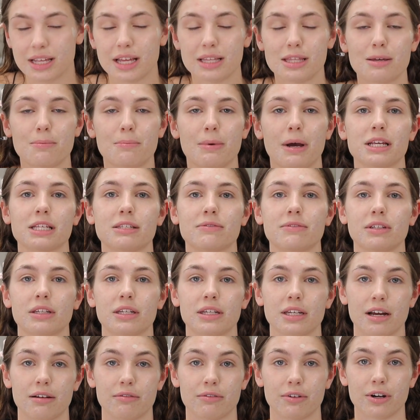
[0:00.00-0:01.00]
that the best
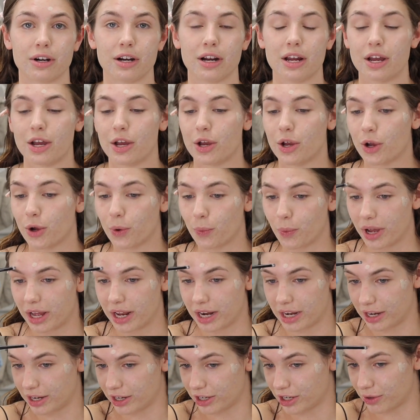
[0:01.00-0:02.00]
feeling ever?
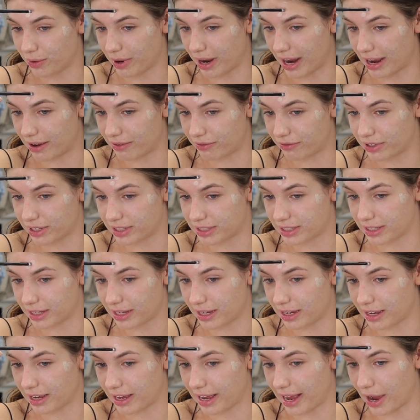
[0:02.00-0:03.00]
When you have this
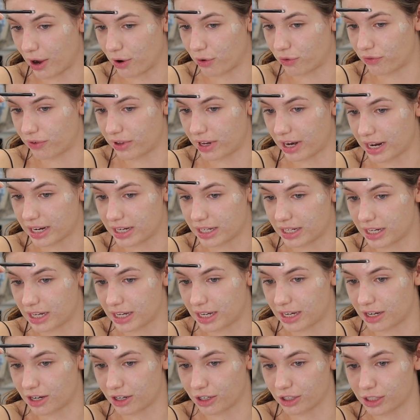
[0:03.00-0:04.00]
outfit
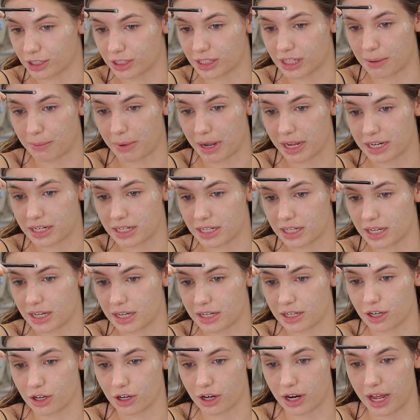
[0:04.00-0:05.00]
idea or some idea
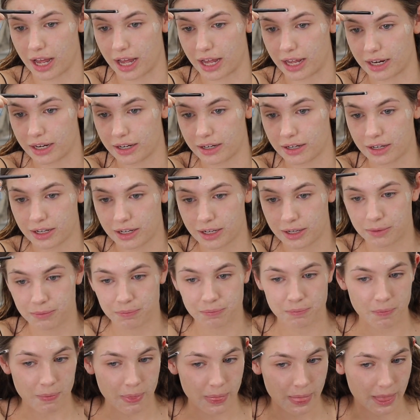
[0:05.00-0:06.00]
in your head
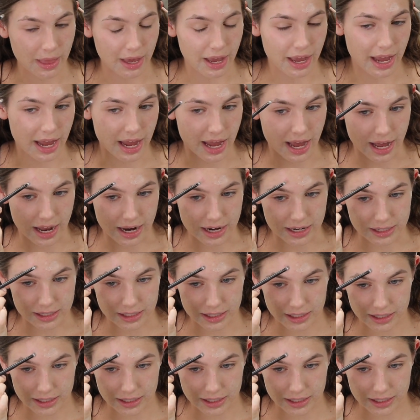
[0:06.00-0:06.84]
and